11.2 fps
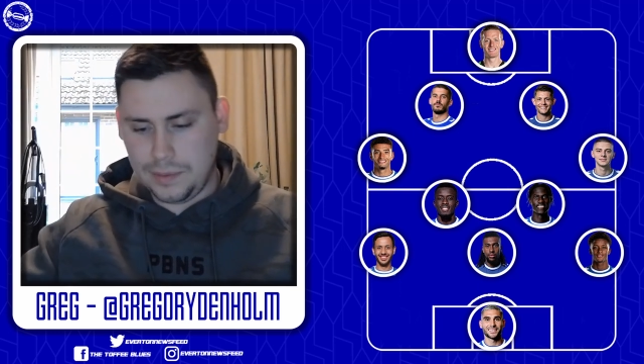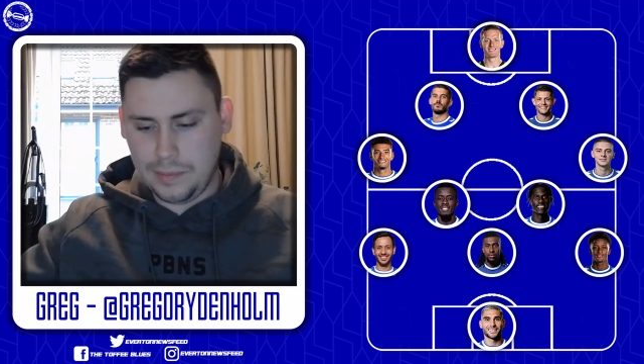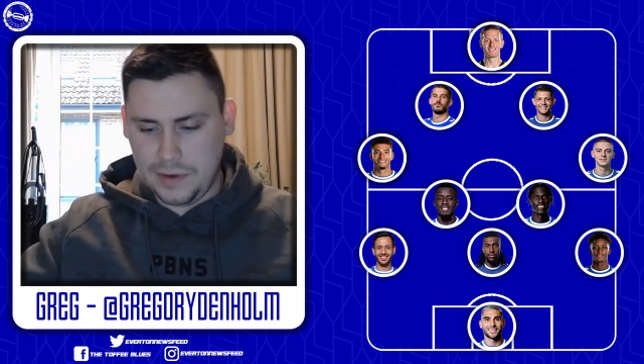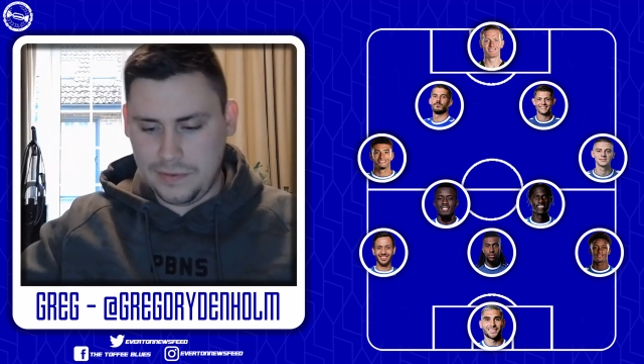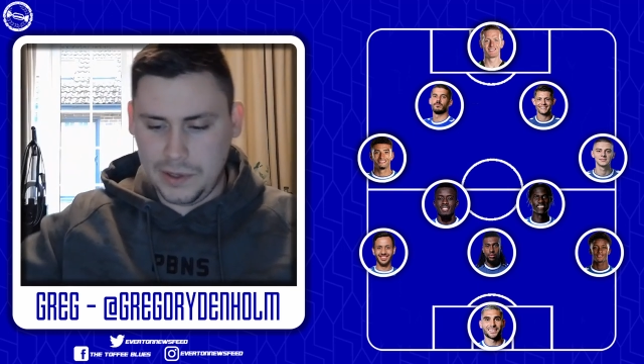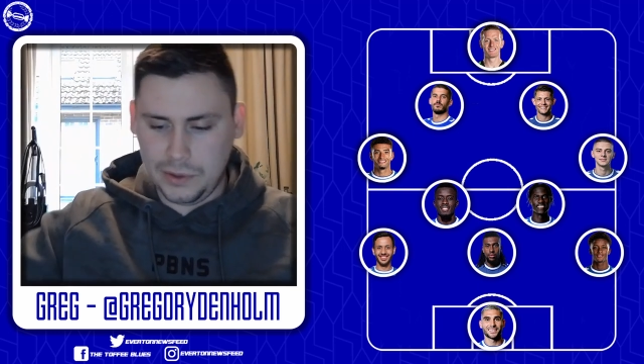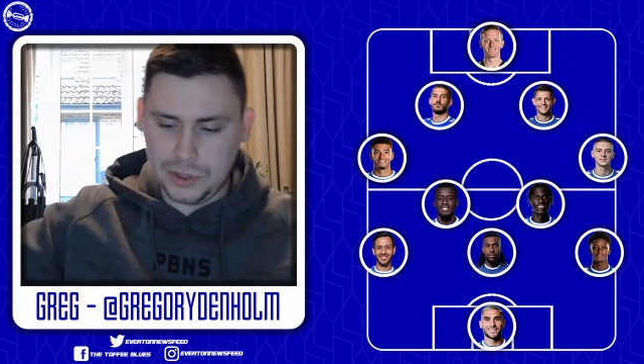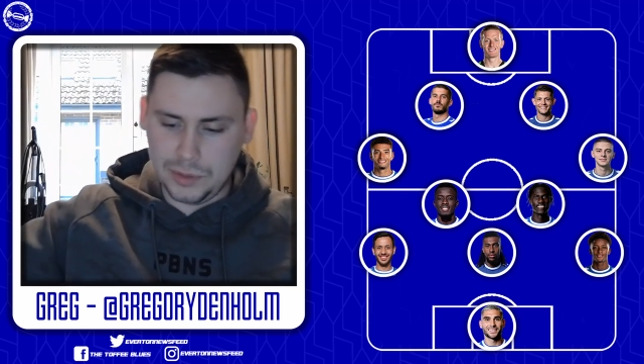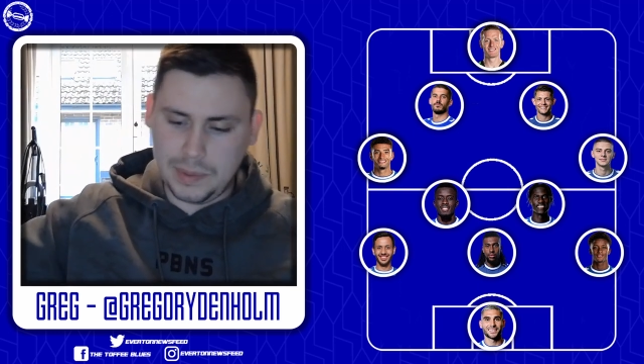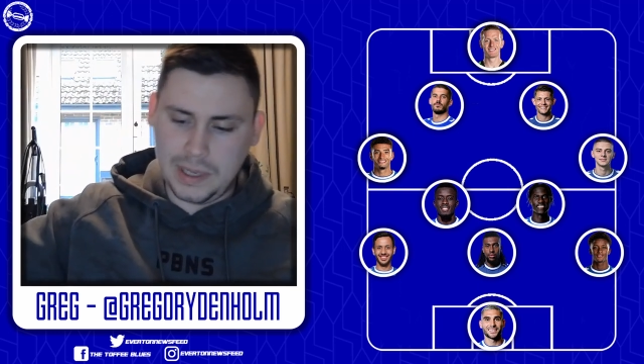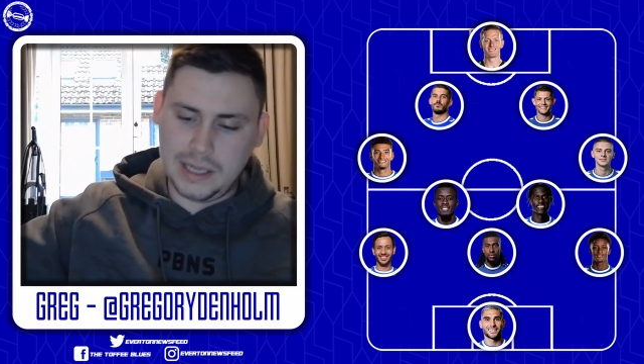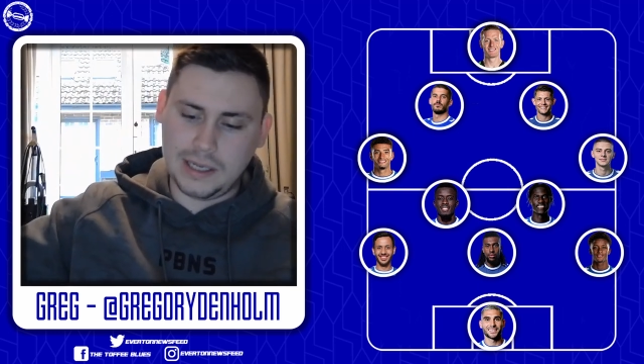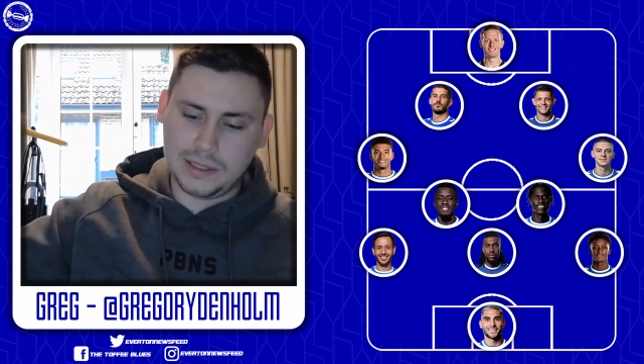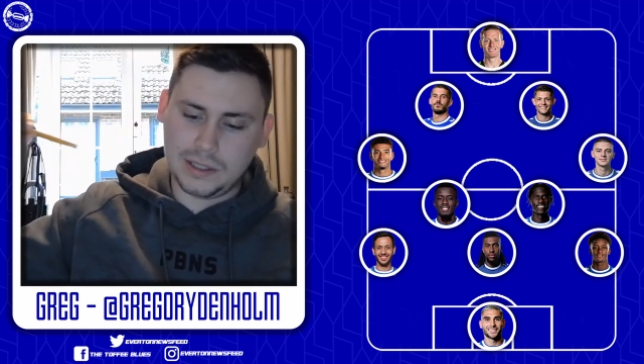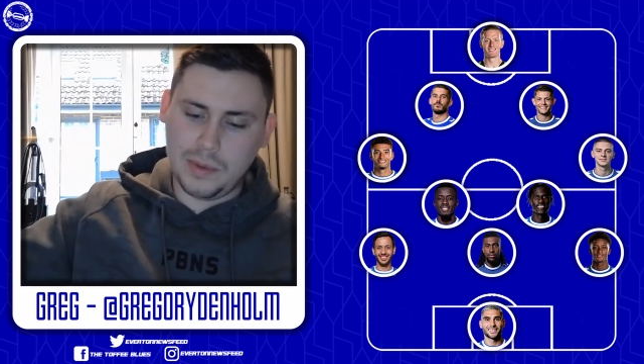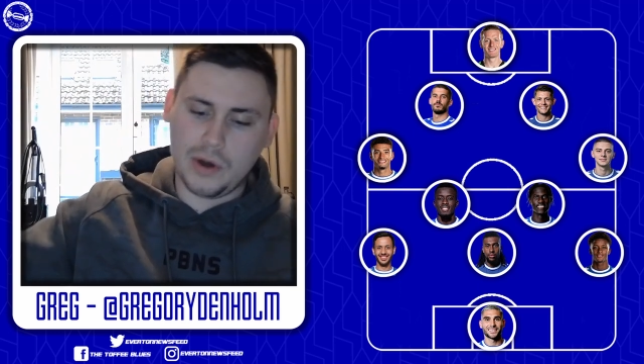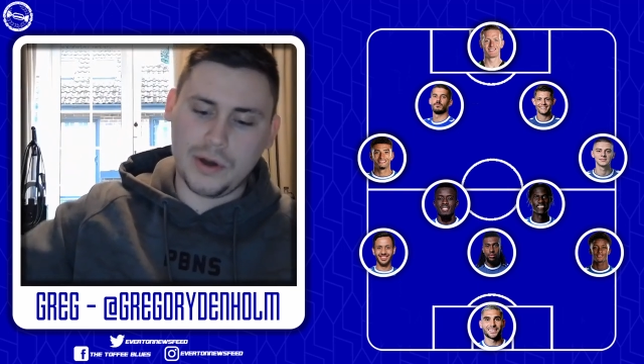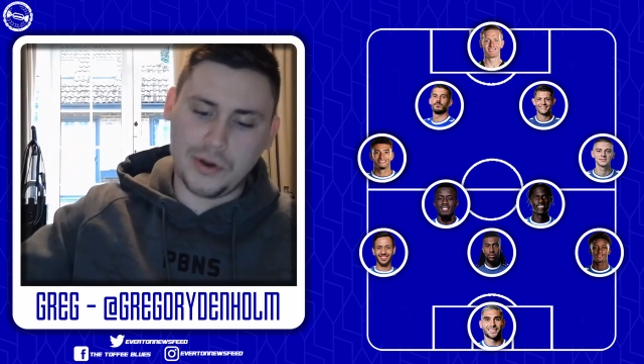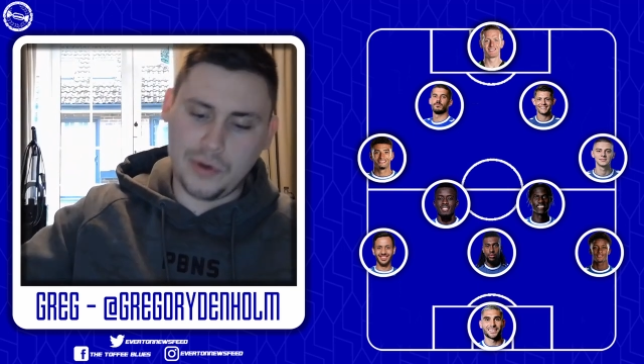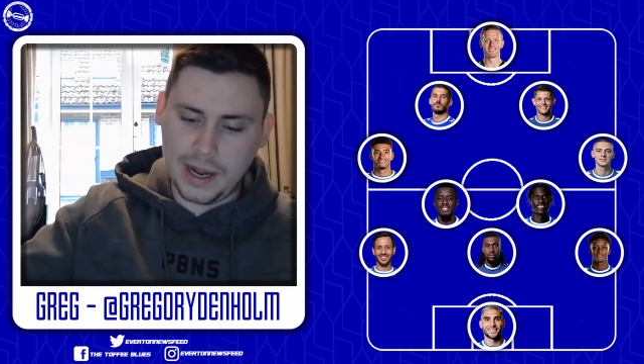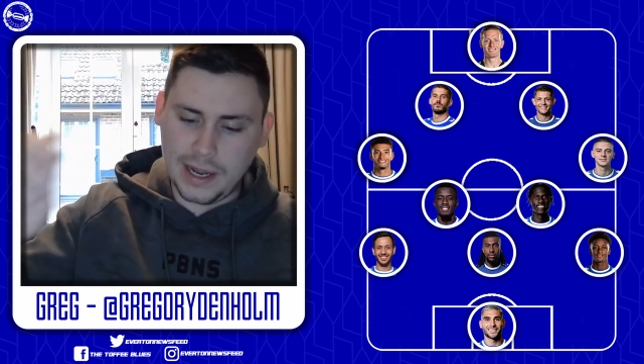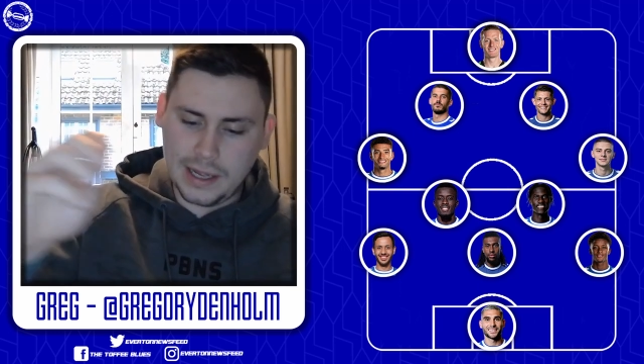midfielders being Demarai Gray,